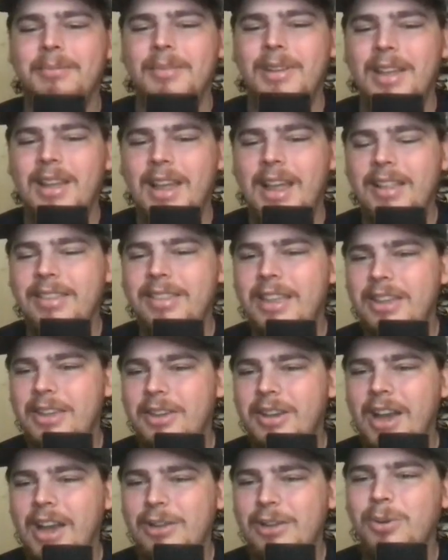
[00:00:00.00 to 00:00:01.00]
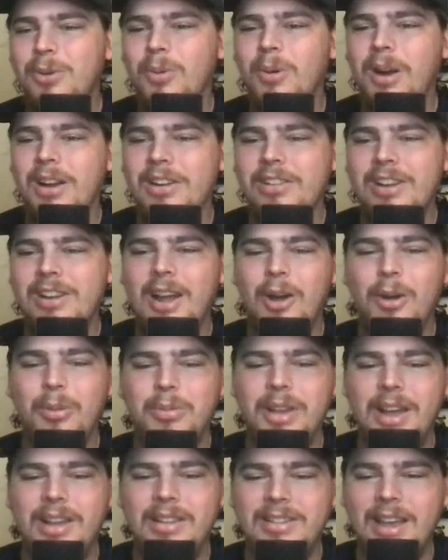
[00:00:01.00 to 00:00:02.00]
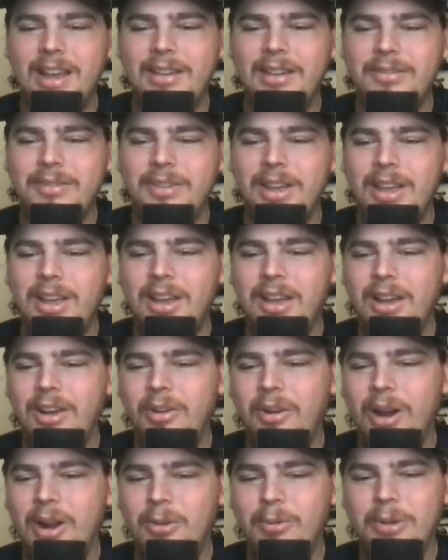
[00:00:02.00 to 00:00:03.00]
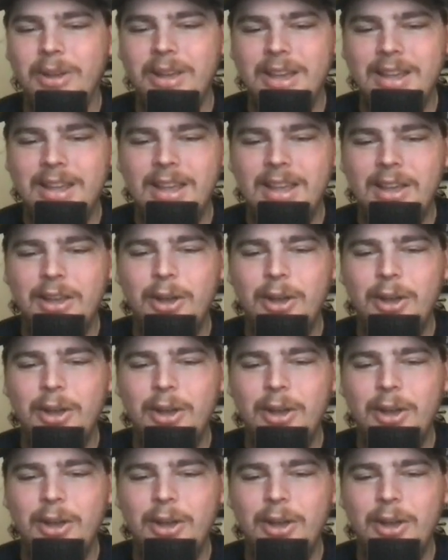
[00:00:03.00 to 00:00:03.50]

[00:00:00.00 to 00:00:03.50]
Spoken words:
And thank you guys for watching. I hope you guys have a great week.